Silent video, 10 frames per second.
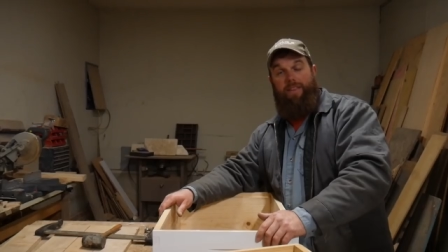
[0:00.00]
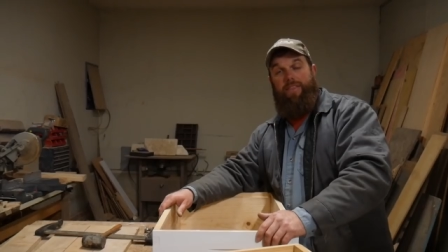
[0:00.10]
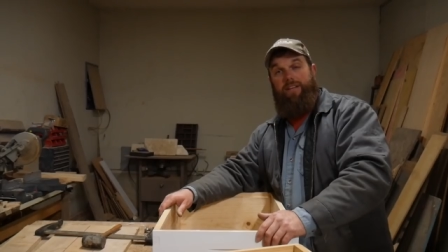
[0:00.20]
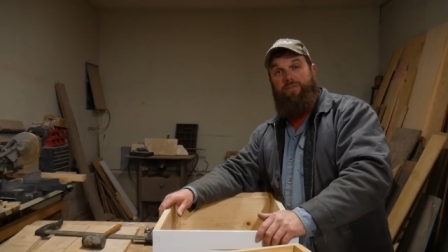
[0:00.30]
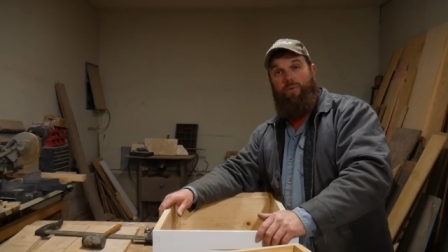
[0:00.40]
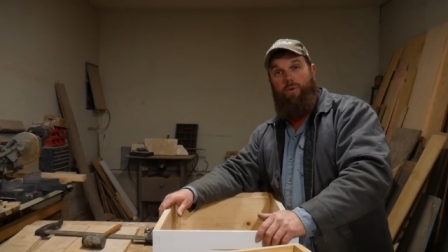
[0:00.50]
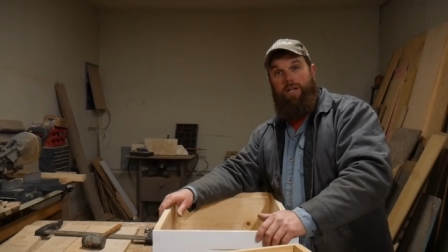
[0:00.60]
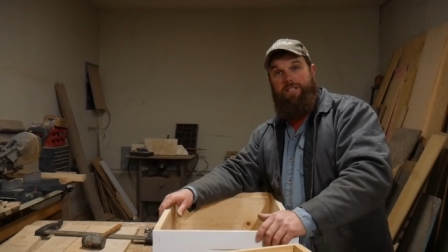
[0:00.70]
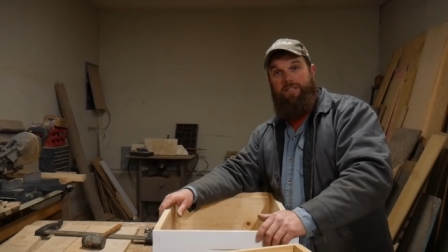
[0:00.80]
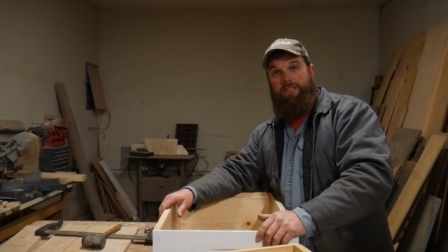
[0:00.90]
thanks for
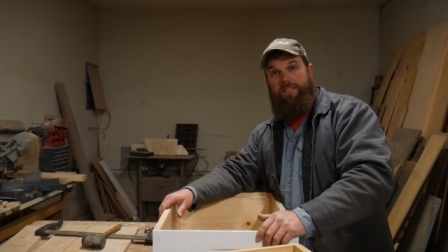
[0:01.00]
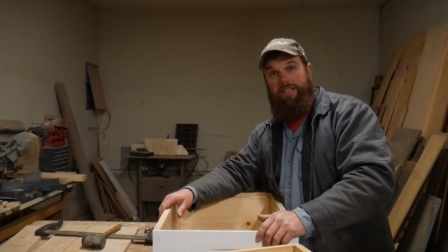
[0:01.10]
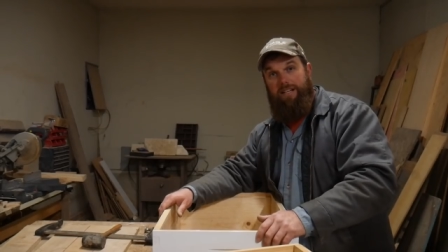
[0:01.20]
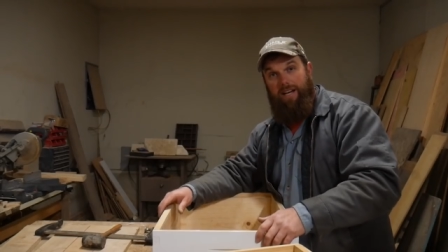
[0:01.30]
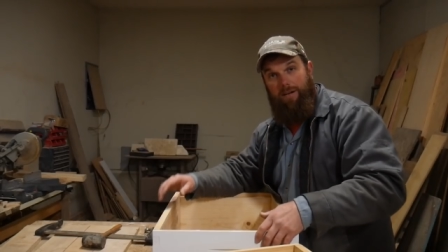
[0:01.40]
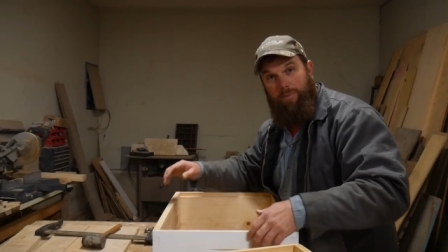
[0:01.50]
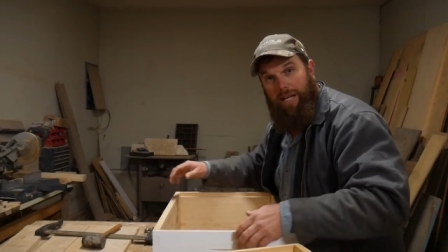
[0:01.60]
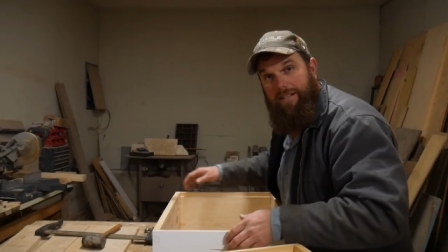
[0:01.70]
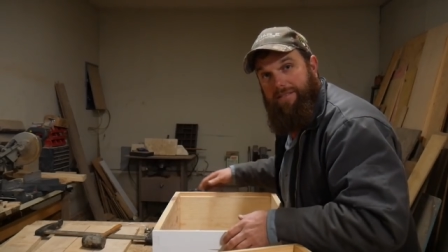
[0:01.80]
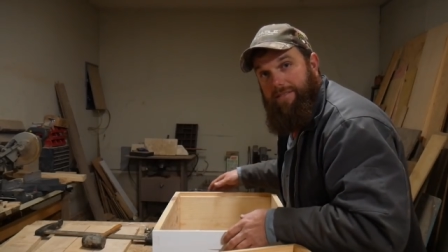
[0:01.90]
watching, and God
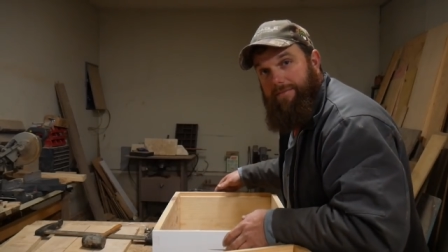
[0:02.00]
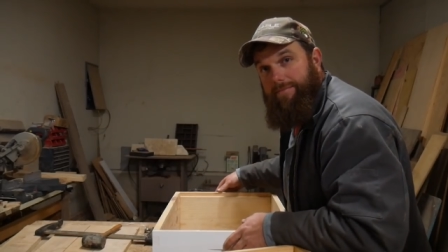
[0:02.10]
bless.